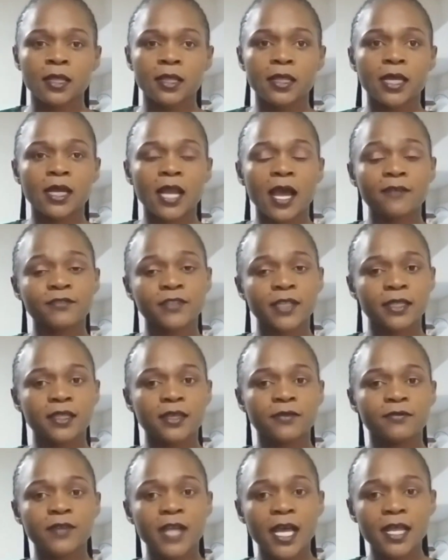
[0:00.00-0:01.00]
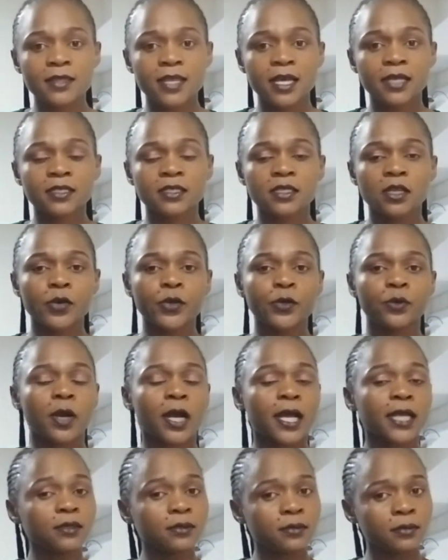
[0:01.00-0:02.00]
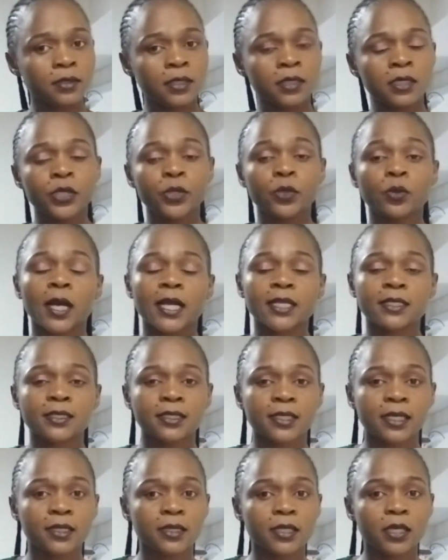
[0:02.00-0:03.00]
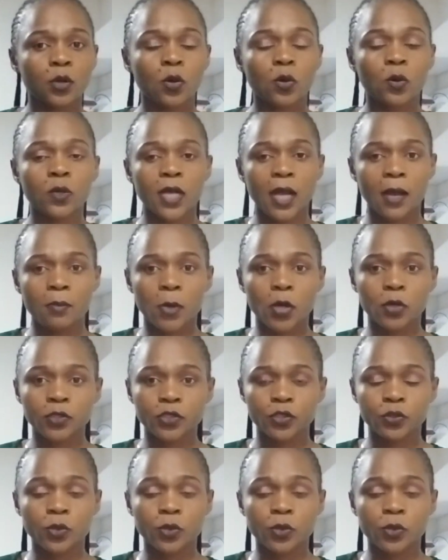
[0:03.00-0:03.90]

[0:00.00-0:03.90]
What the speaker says: Then after they've done that, now you can send the whole amount.